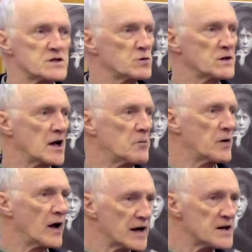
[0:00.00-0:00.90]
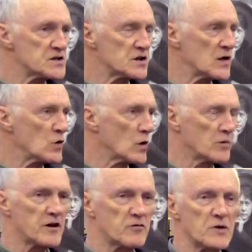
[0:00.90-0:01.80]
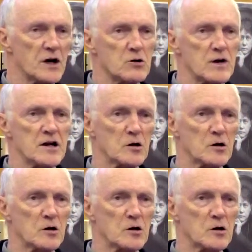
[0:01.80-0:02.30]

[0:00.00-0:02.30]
which, when they applied it to the orbit of Mercury,